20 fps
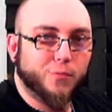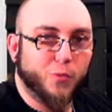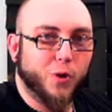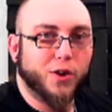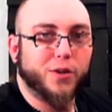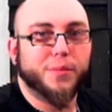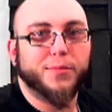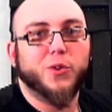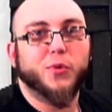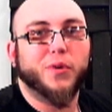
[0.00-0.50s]

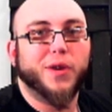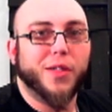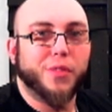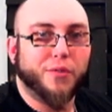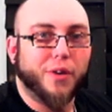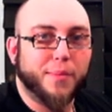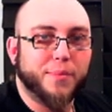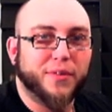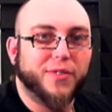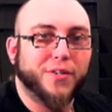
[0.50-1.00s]
Welcome to
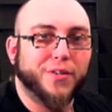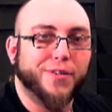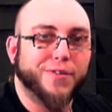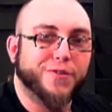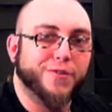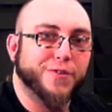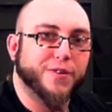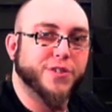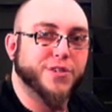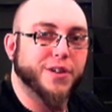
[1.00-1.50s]
another episode of
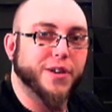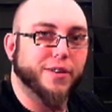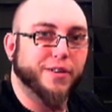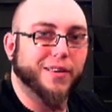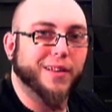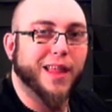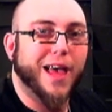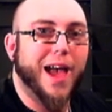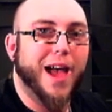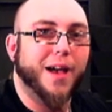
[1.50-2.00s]

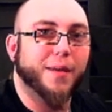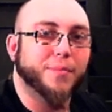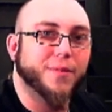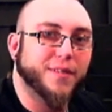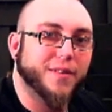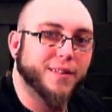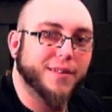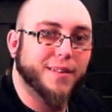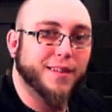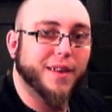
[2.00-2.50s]
Phrengineering
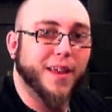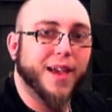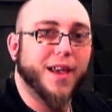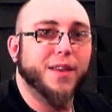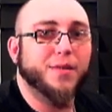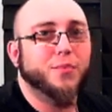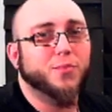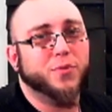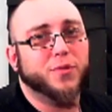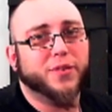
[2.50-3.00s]
Labs.
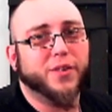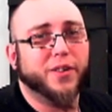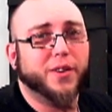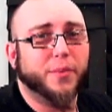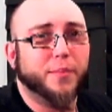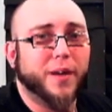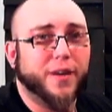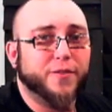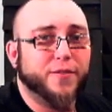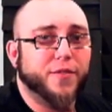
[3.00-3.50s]
Today, we're talking
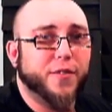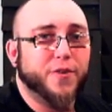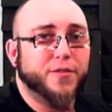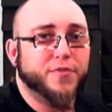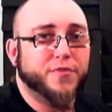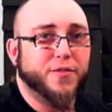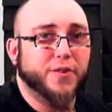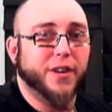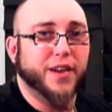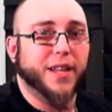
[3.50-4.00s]
about phone
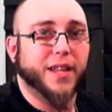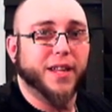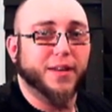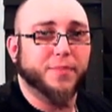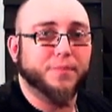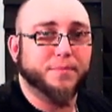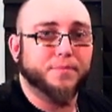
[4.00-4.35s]
phreaking.